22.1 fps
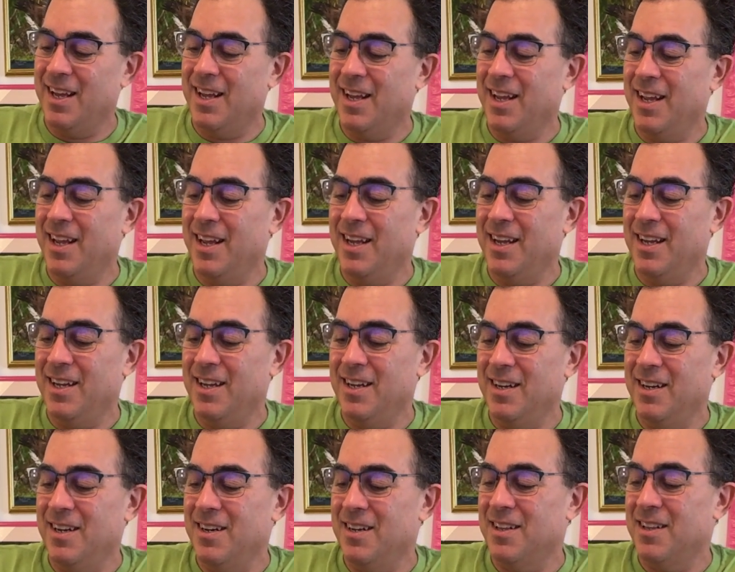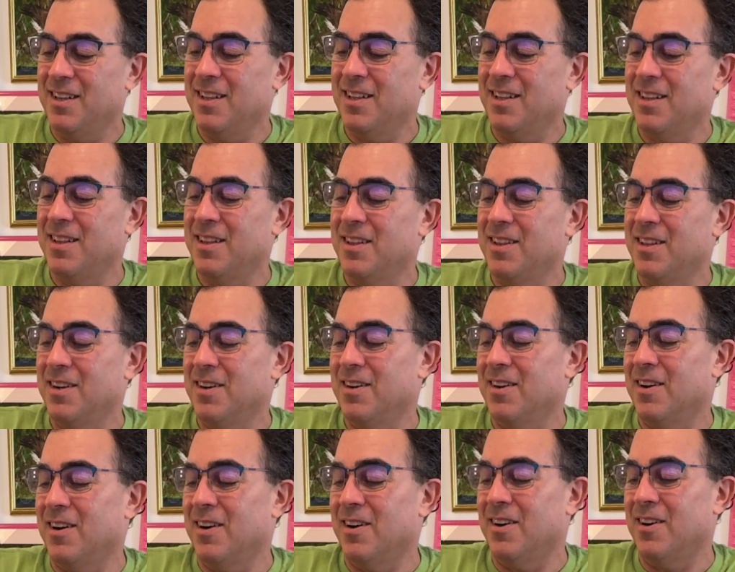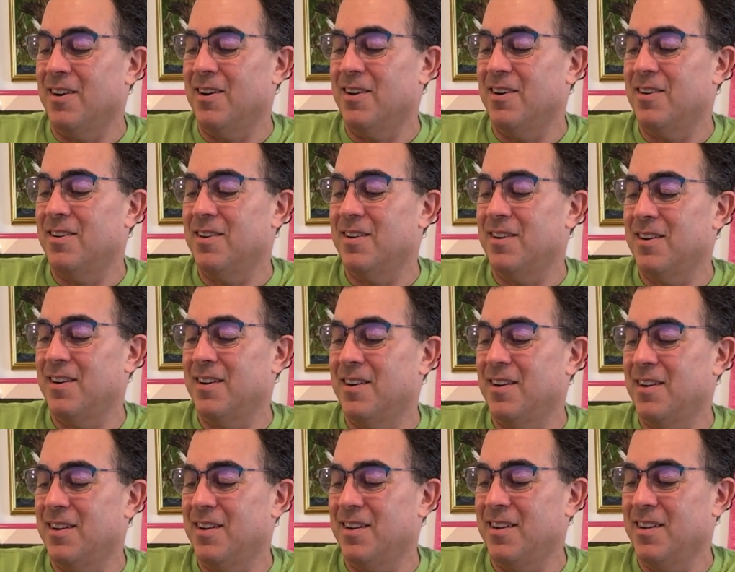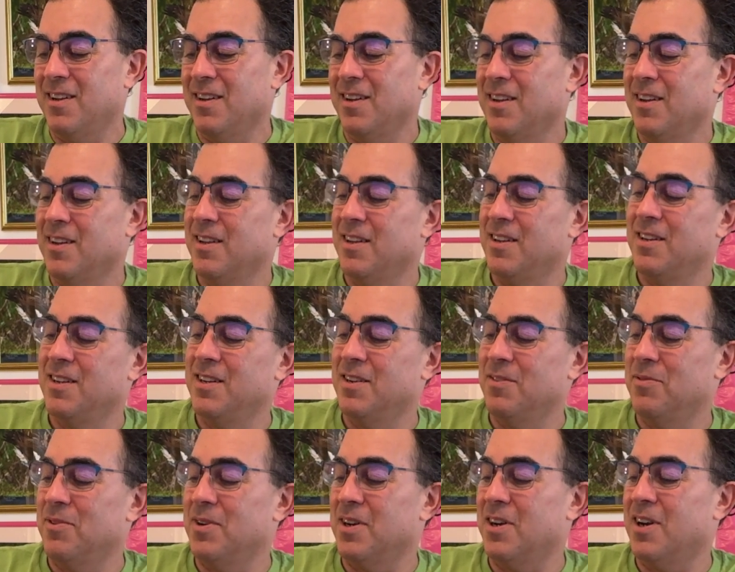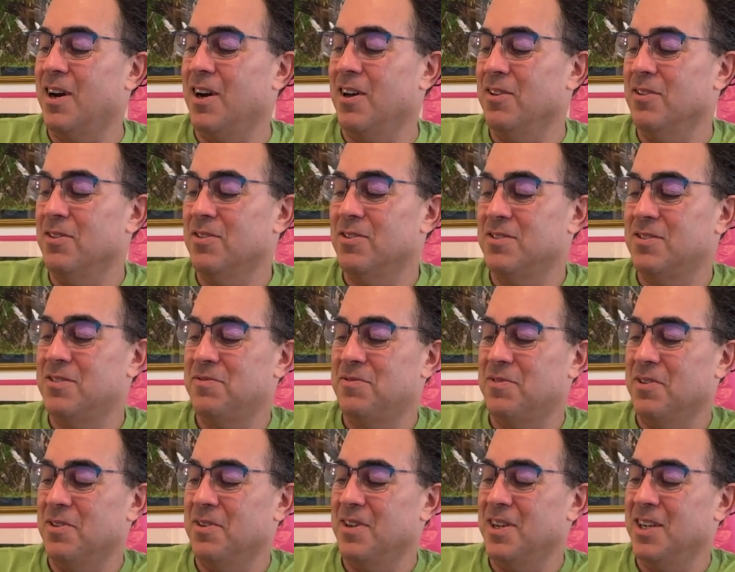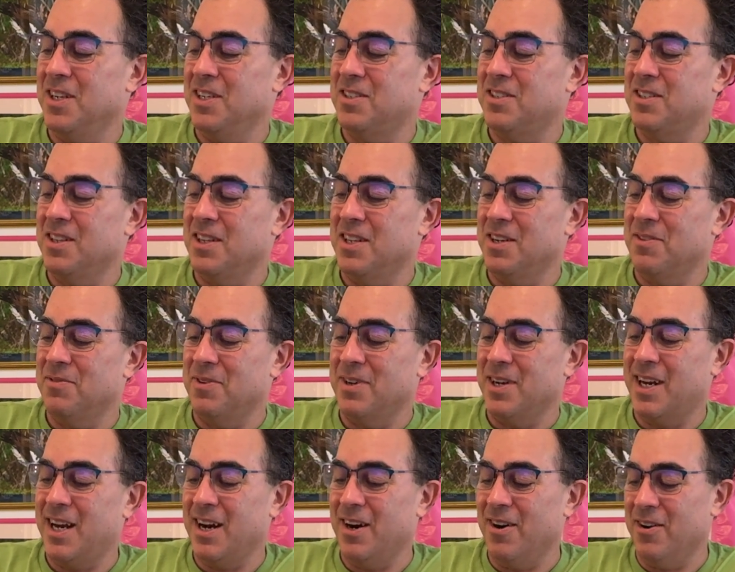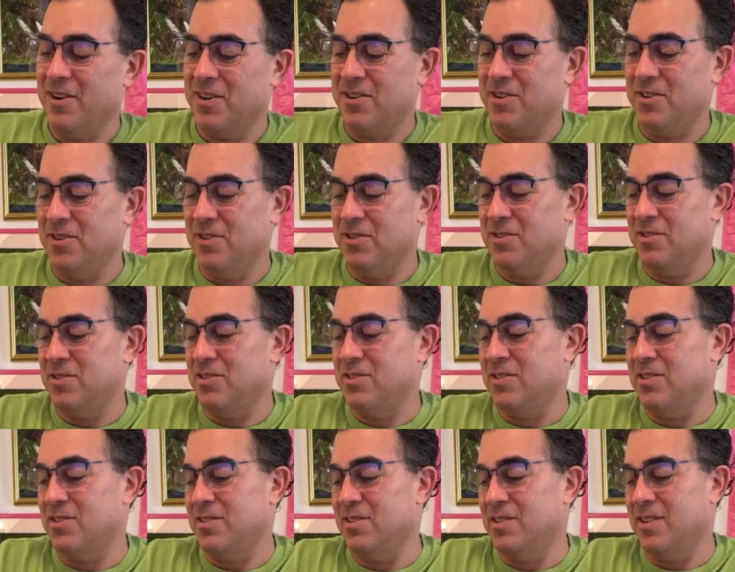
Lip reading: And there are different colors for each of the different characters.